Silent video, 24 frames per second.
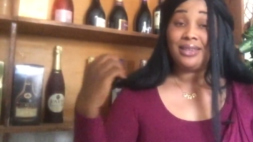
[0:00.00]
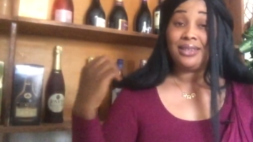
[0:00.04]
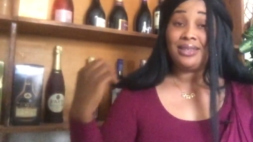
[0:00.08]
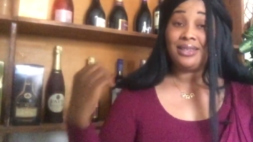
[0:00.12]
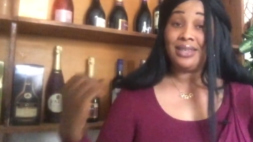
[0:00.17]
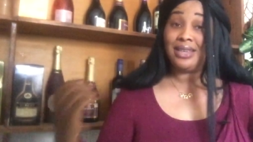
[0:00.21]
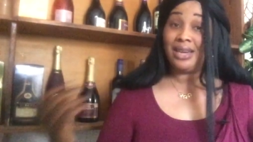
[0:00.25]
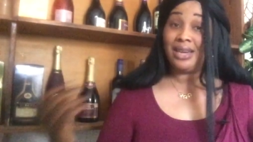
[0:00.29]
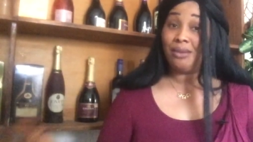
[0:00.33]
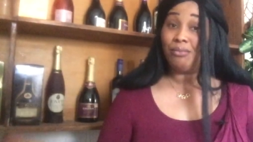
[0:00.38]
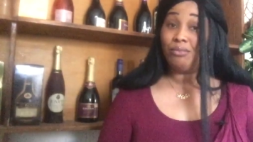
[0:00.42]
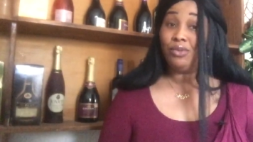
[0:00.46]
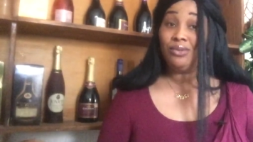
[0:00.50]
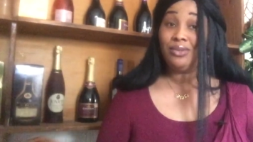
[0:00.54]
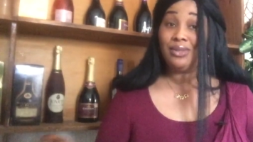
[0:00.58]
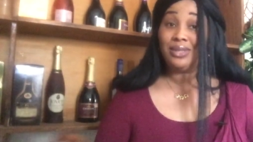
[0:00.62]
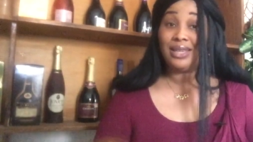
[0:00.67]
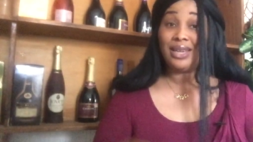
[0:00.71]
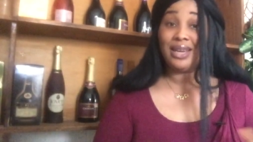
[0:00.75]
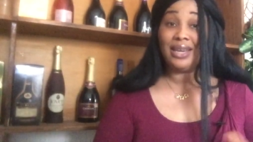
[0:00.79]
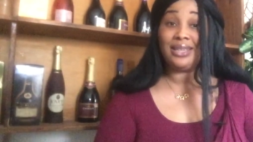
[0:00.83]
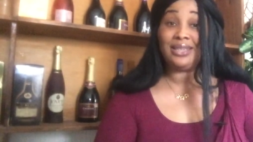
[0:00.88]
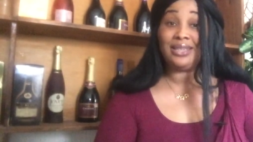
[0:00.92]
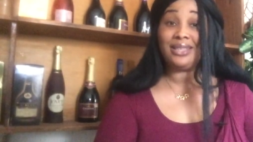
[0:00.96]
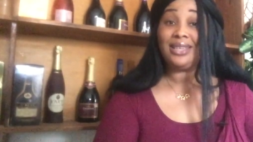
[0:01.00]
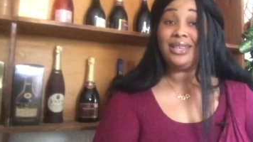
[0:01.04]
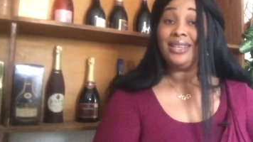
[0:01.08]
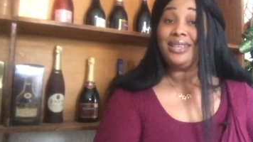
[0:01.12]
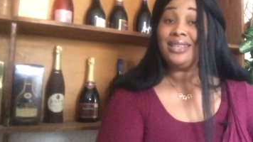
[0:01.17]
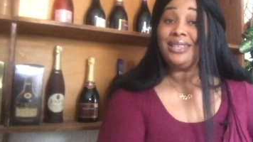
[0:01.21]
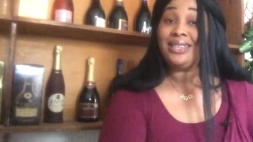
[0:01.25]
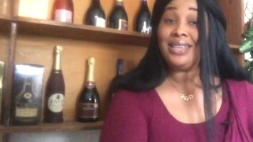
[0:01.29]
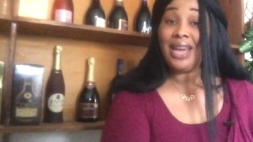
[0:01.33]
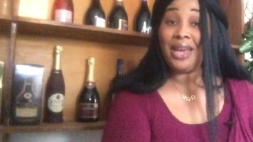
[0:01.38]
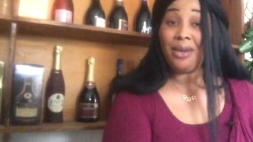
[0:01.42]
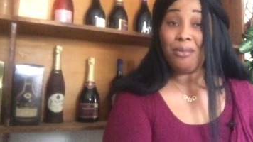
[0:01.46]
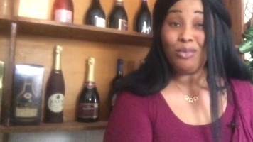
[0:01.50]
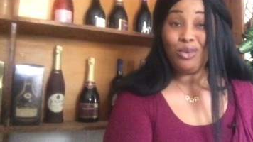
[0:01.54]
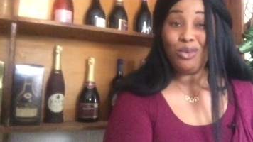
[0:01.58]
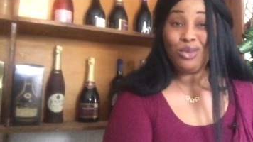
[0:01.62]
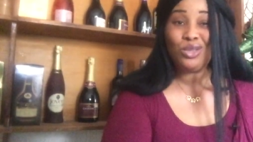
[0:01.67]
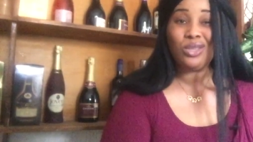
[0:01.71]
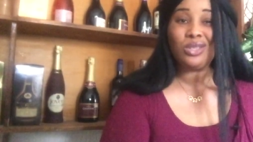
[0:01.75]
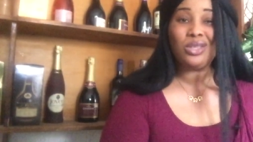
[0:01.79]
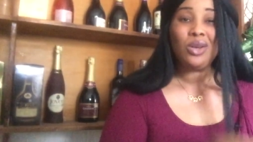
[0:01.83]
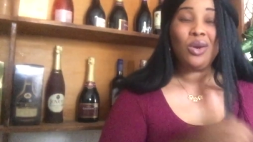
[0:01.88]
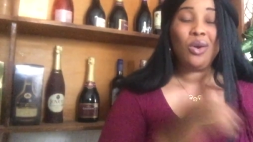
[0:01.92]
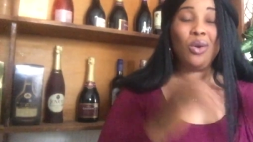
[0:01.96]
their moon signs, their
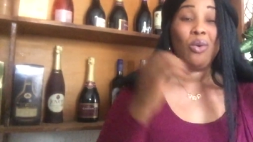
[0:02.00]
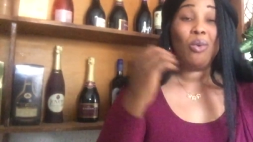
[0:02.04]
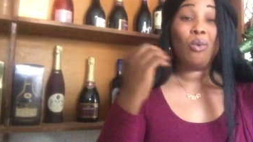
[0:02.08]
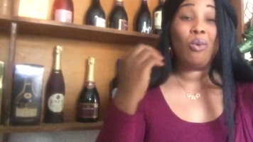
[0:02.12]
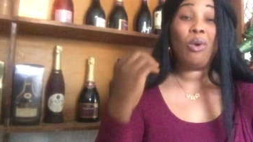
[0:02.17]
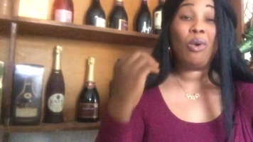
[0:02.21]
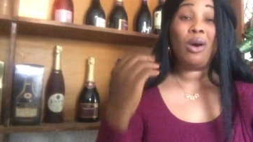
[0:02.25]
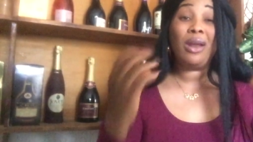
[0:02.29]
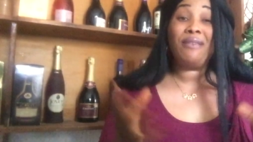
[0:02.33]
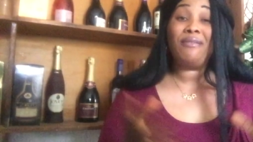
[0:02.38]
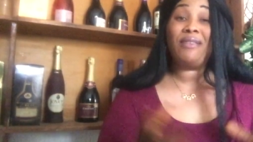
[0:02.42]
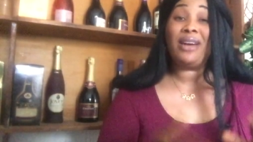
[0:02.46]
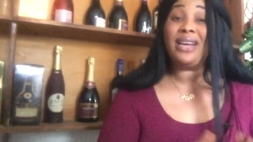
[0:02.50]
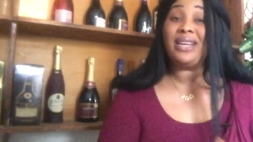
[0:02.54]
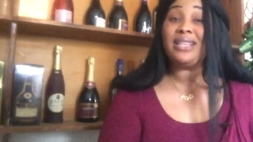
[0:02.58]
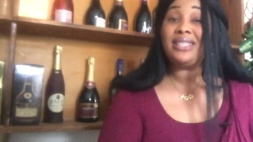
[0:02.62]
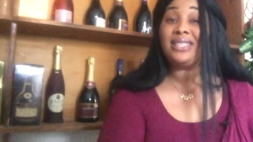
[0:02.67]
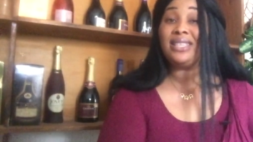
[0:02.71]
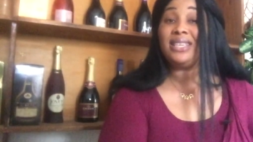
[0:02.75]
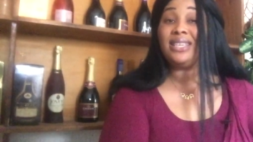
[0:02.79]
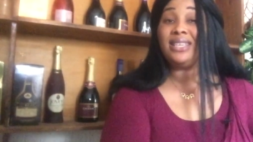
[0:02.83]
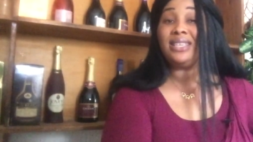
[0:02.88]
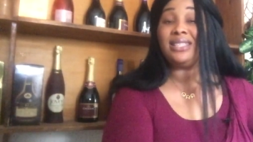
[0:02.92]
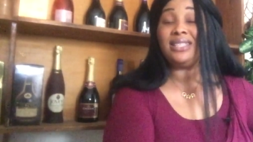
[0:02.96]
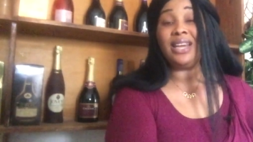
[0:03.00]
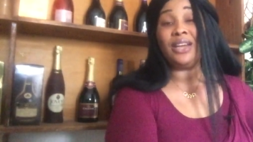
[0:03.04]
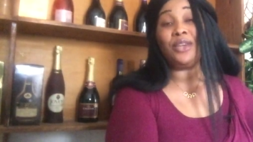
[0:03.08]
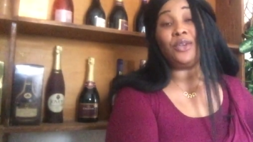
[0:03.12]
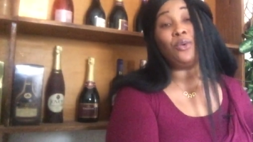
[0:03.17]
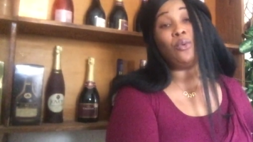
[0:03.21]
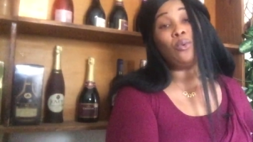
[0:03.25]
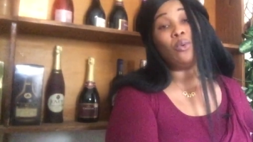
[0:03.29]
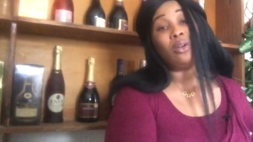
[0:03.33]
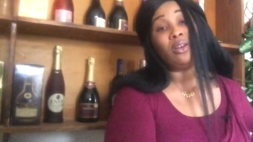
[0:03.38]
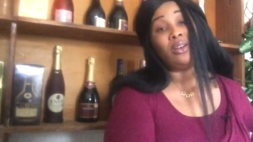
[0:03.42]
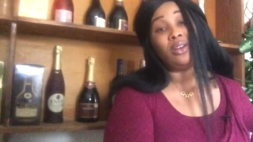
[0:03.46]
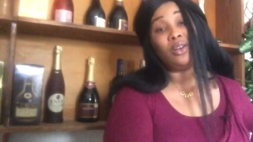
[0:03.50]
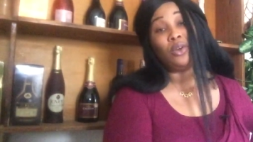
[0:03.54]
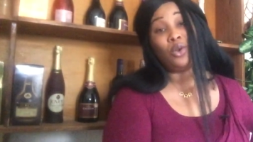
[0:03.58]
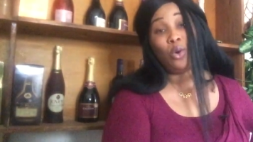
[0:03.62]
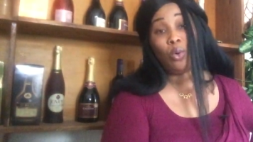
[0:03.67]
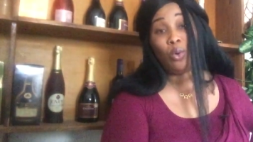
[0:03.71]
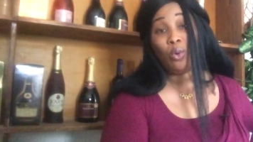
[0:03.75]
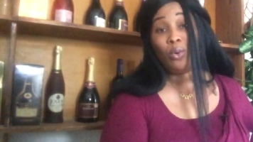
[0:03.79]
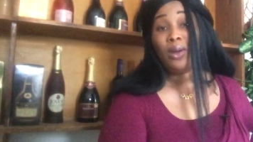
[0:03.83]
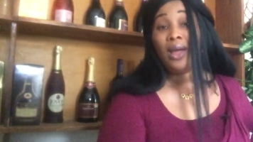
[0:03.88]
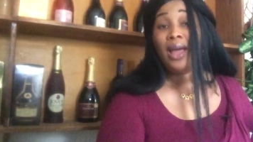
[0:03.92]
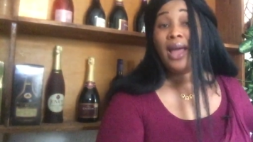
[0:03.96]
emotions, Whatever it is that you want to
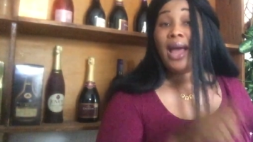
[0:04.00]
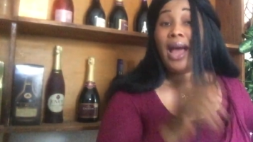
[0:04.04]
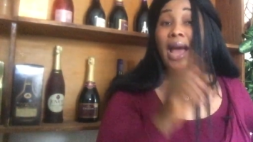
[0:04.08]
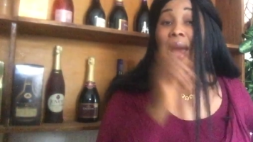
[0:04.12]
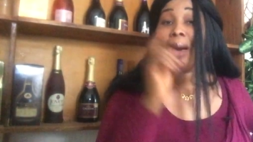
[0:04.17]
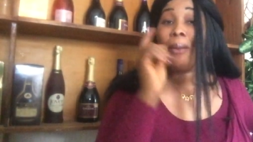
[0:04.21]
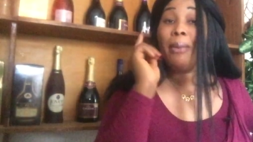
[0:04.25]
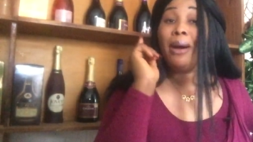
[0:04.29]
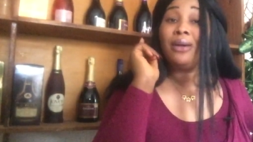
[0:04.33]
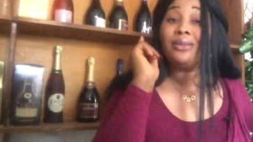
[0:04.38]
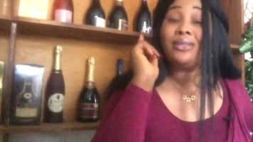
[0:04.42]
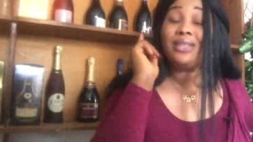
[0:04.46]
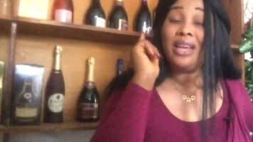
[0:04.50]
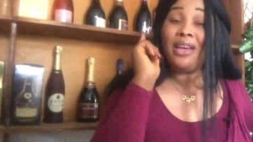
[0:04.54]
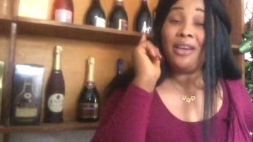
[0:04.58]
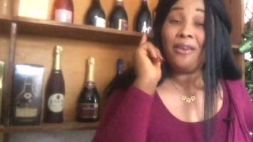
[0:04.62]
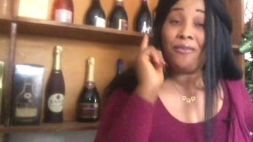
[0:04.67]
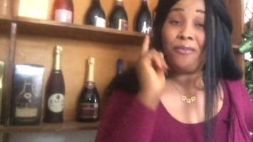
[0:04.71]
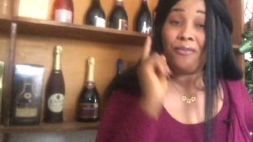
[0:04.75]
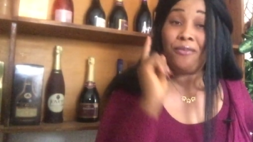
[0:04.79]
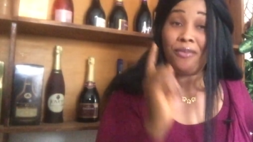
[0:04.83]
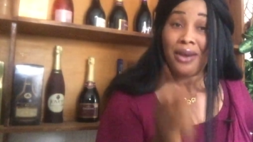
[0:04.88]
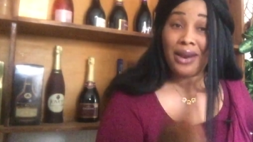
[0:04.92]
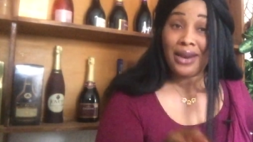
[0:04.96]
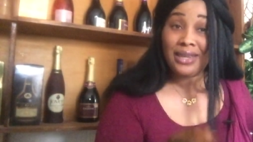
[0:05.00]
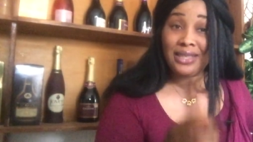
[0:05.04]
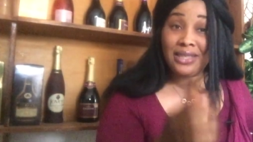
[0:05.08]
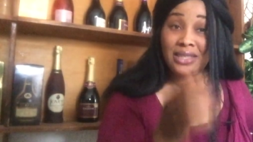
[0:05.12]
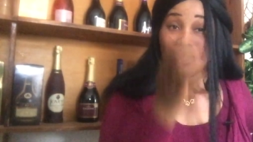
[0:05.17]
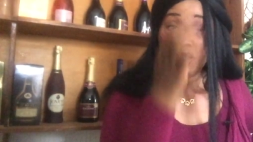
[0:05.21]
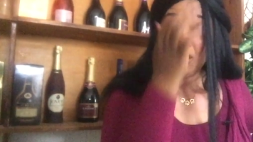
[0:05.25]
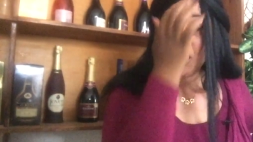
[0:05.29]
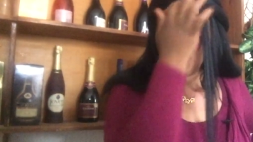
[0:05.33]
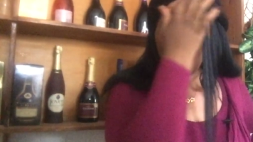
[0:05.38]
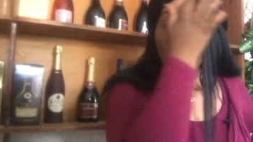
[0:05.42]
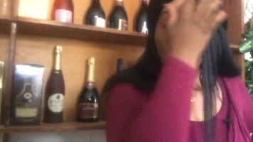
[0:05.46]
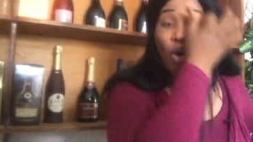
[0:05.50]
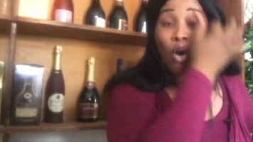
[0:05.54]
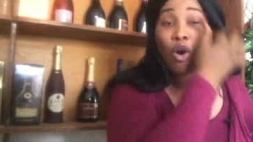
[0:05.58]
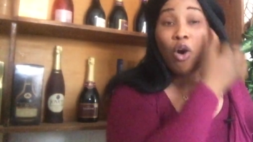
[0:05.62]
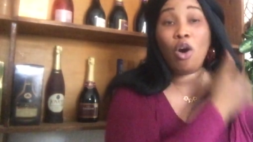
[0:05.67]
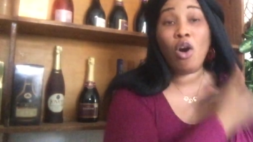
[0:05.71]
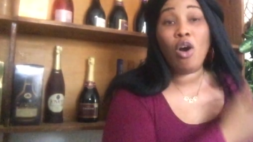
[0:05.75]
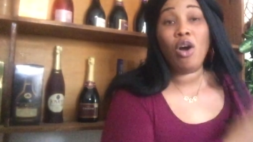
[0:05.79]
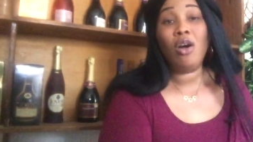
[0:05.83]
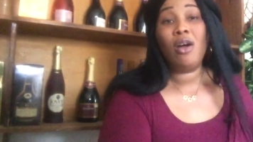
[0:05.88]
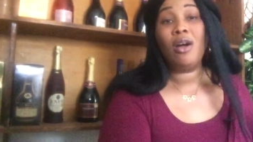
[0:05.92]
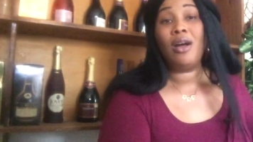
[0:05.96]
know about a friend
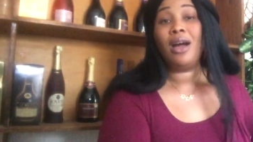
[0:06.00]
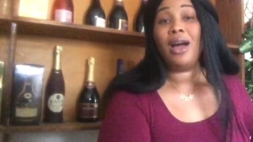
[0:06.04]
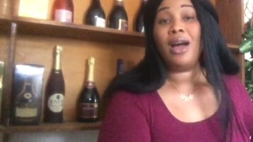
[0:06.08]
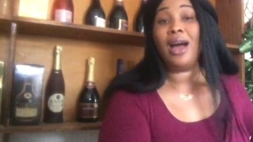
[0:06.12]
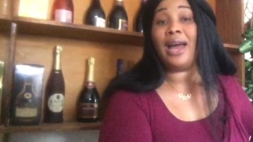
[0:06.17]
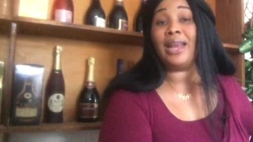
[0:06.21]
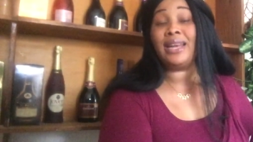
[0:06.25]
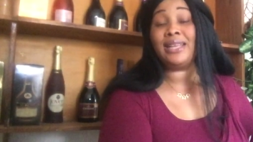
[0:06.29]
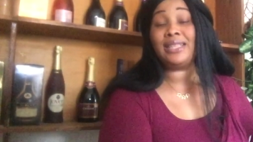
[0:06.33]
or an